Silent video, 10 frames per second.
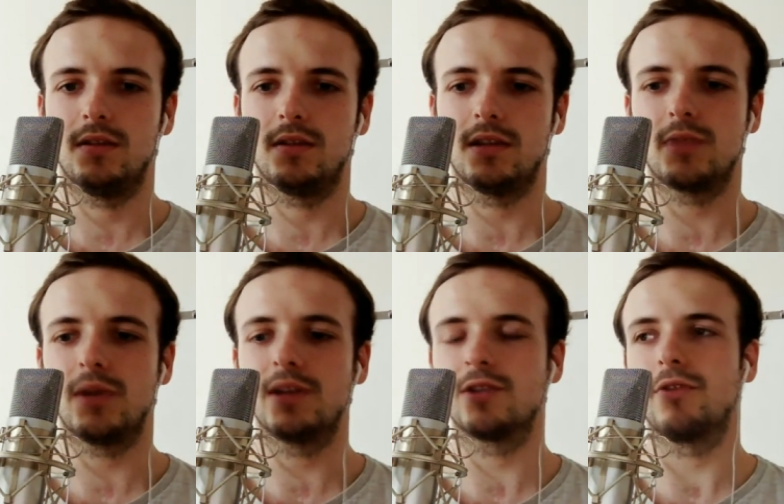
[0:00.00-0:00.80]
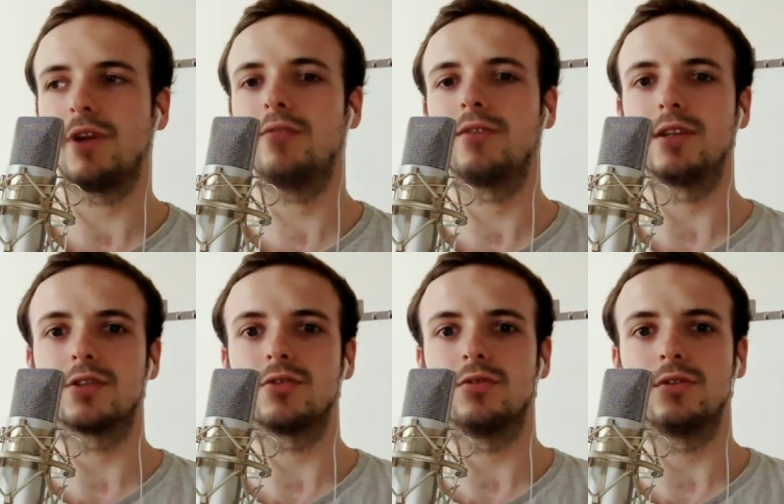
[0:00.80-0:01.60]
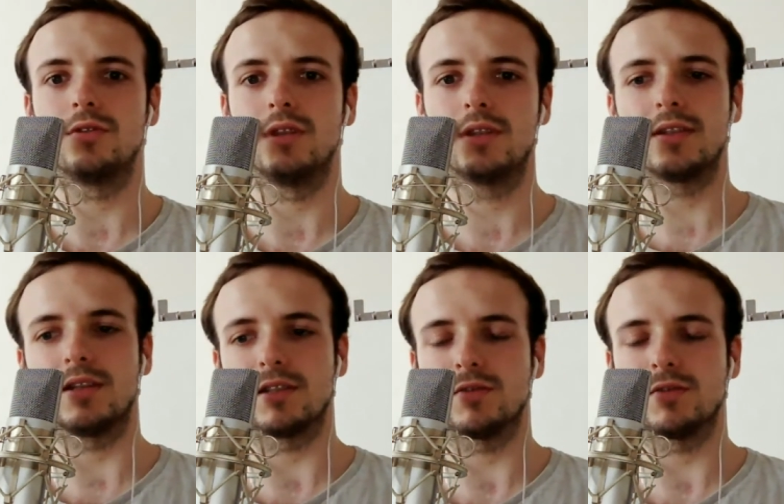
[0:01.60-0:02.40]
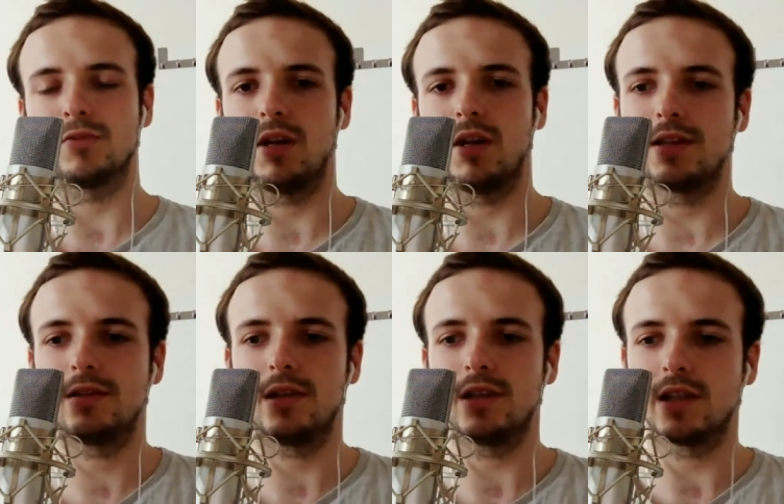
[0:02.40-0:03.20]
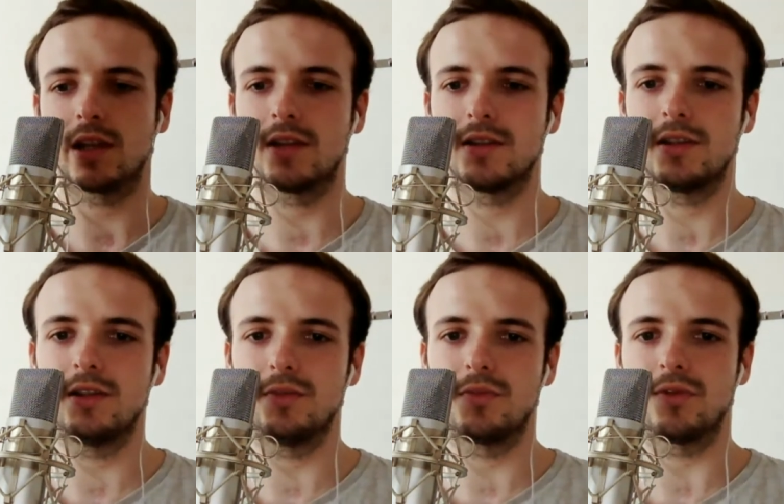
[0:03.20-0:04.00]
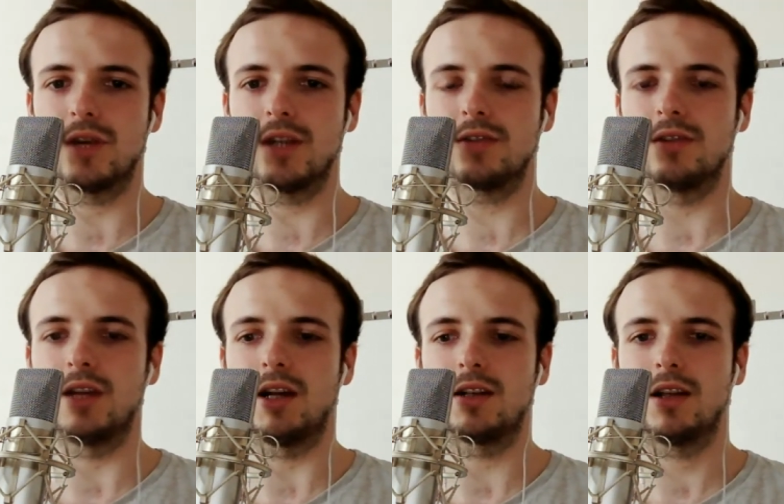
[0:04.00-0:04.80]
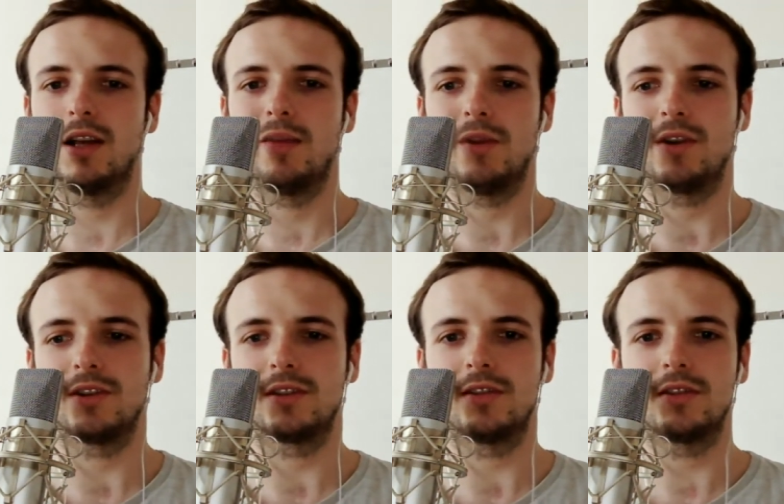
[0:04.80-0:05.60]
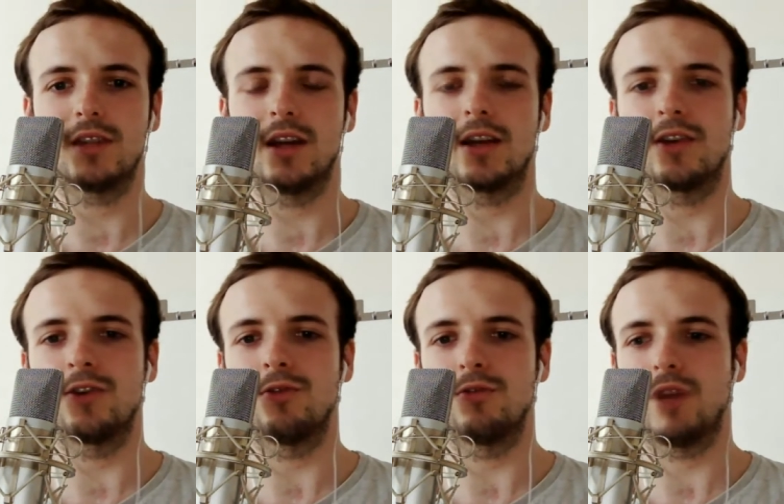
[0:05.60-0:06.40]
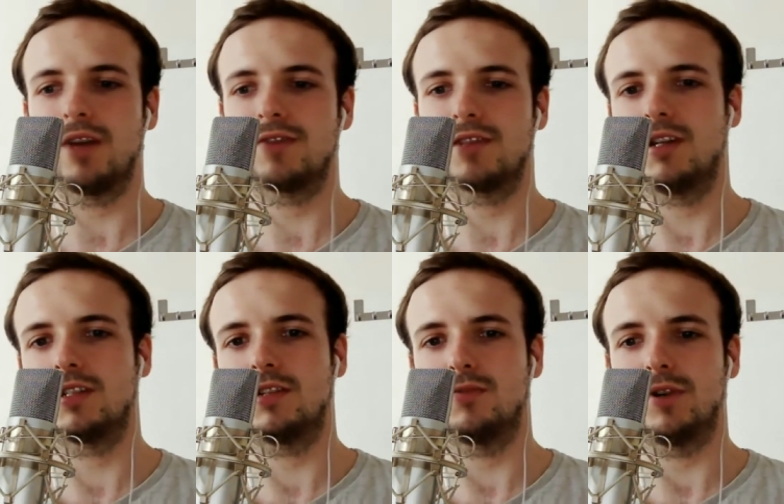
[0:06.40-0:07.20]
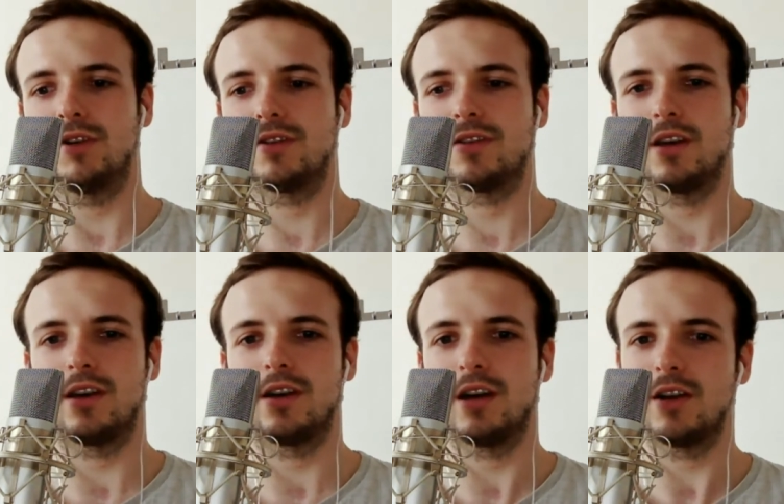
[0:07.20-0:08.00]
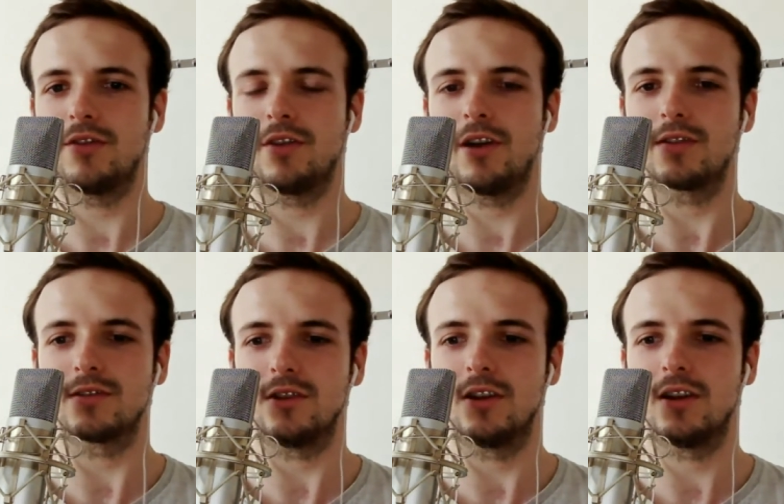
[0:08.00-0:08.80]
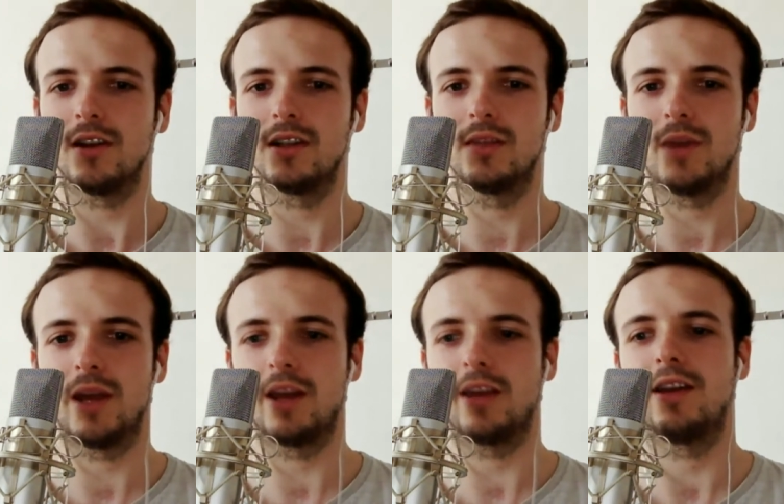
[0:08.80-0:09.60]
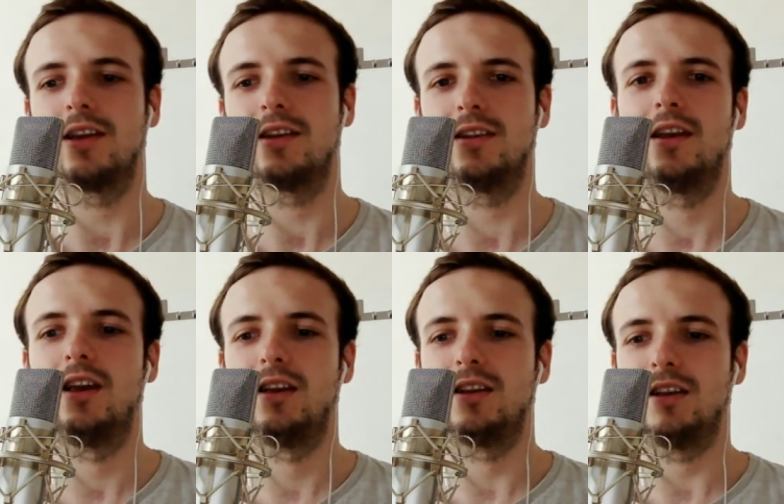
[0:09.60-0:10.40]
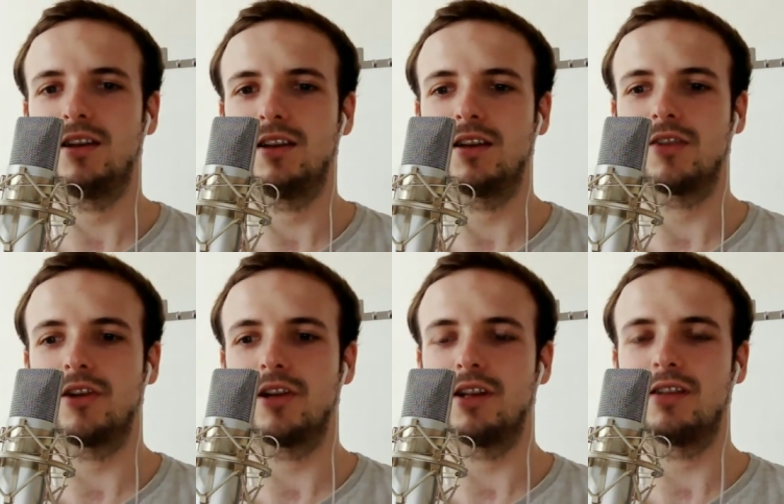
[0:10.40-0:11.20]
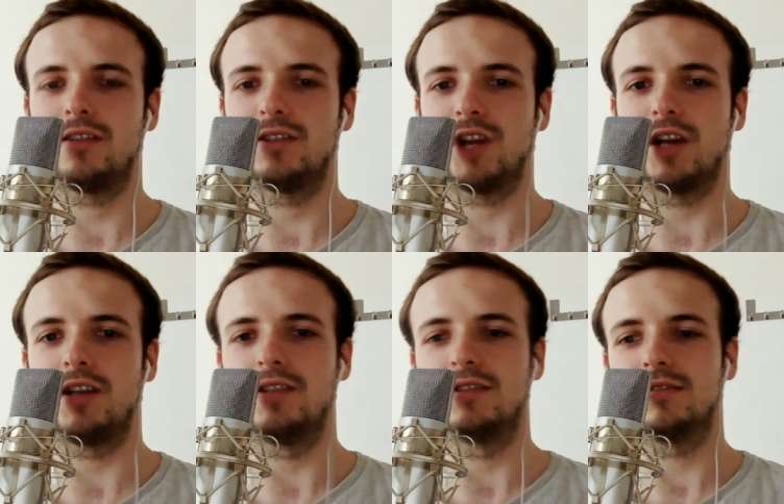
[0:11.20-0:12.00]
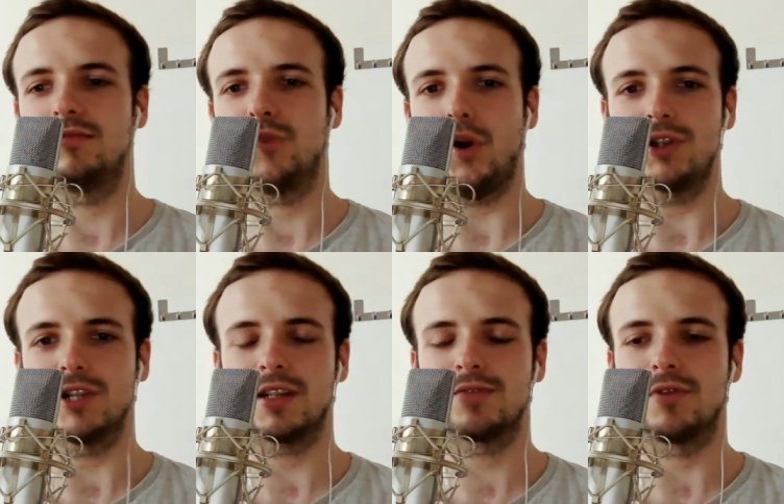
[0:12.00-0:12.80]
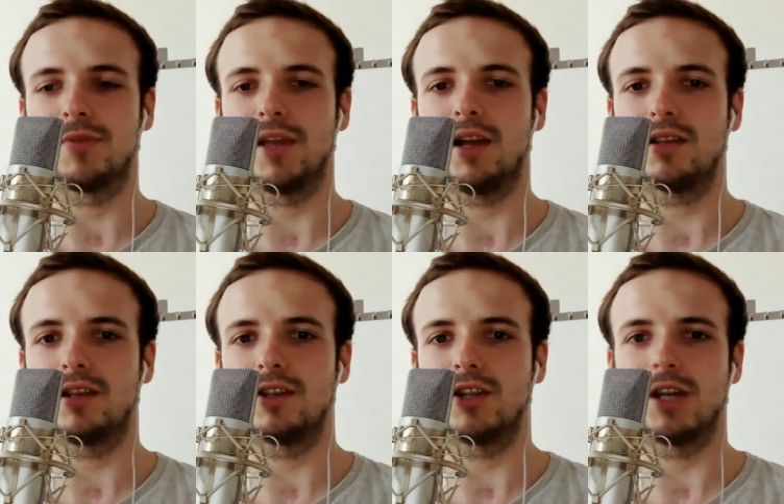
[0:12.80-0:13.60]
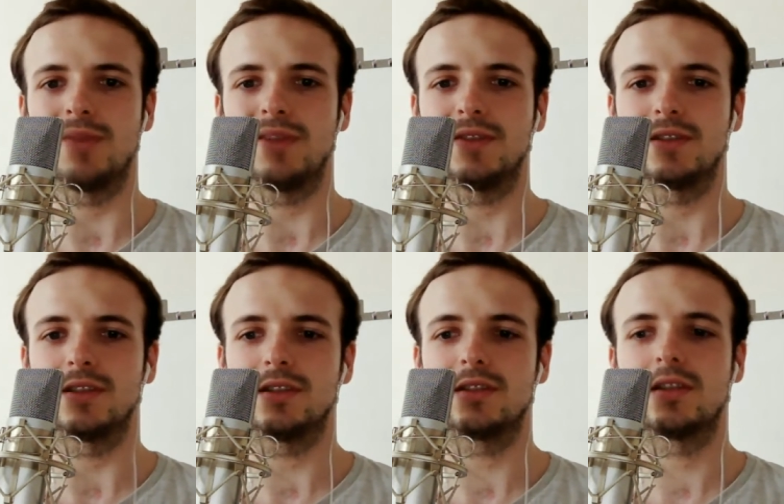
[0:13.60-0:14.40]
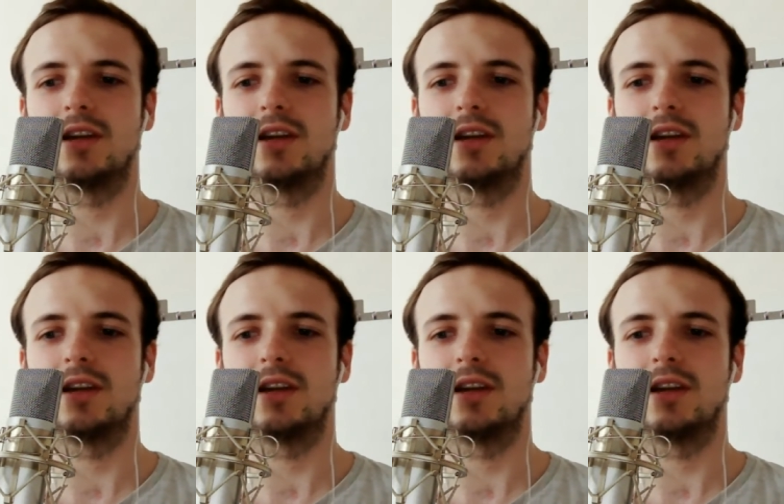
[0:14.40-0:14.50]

that's why it's so relevant to listeners as well, as they can see you progress on that. Because it's not like you have started with $100,000 in the bank and created giant projects from that and giant businesses,